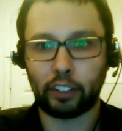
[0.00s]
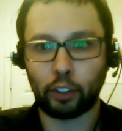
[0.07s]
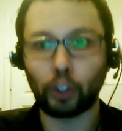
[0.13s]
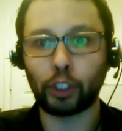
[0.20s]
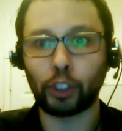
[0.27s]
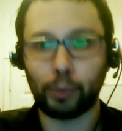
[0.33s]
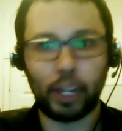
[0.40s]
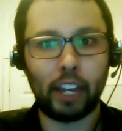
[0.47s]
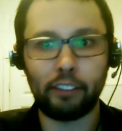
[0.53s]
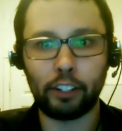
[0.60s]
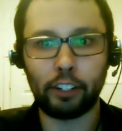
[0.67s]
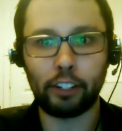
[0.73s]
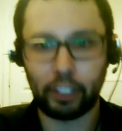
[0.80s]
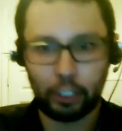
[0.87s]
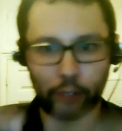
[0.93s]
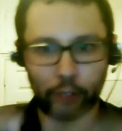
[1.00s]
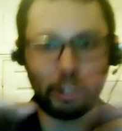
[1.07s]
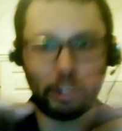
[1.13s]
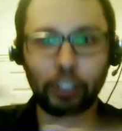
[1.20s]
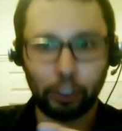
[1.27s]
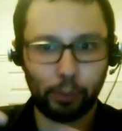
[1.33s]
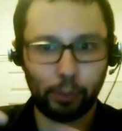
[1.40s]
social behavior and
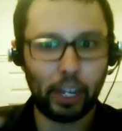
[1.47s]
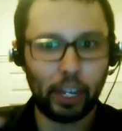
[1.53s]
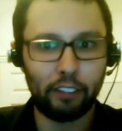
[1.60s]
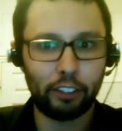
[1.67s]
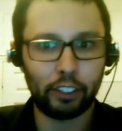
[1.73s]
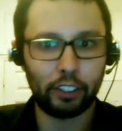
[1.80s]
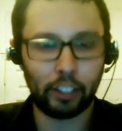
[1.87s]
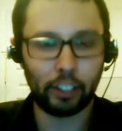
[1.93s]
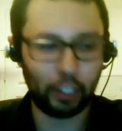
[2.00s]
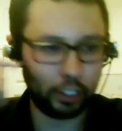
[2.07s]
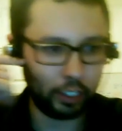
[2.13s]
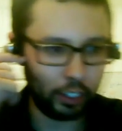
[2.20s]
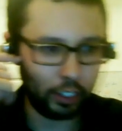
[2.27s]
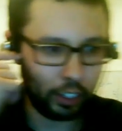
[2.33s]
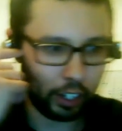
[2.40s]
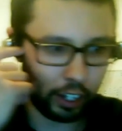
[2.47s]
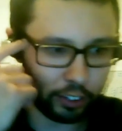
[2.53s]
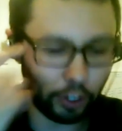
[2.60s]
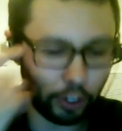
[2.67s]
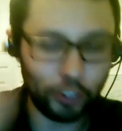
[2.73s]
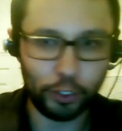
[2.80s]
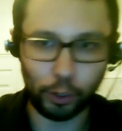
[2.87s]
conventional behavior
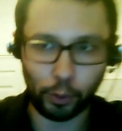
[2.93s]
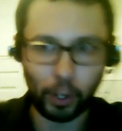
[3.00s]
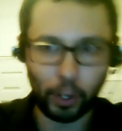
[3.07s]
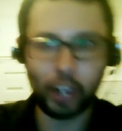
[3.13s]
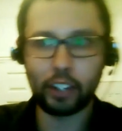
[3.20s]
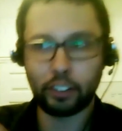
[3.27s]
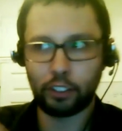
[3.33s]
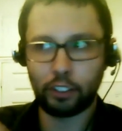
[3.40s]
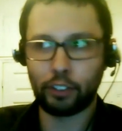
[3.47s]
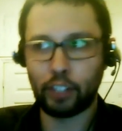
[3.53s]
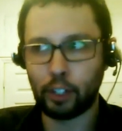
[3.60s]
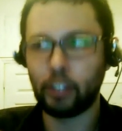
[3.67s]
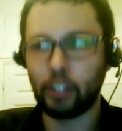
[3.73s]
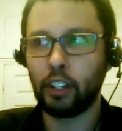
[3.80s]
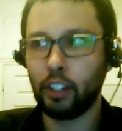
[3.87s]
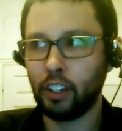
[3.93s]
starts to arise. You see